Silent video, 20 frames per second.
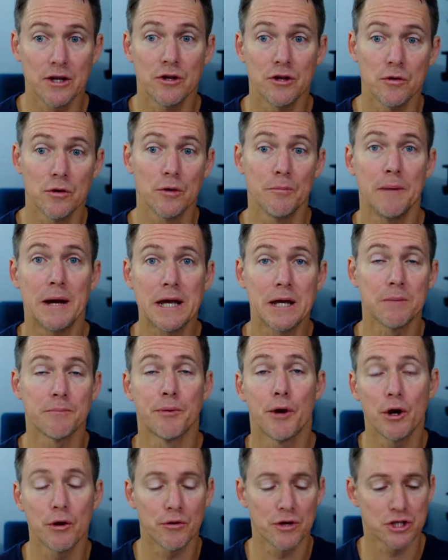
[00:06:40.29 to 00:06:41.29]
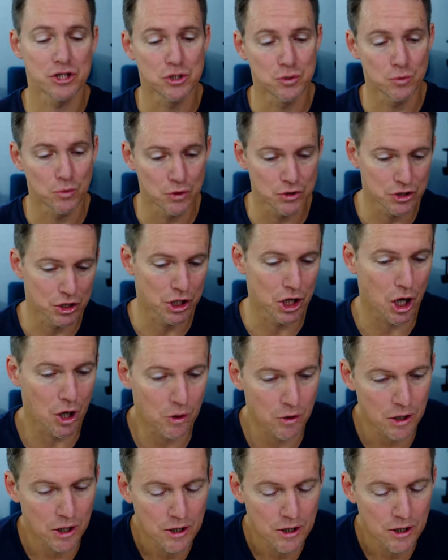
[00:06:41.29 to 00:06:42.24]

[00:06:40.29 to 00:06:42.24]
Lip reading: You are making progress towards a goal.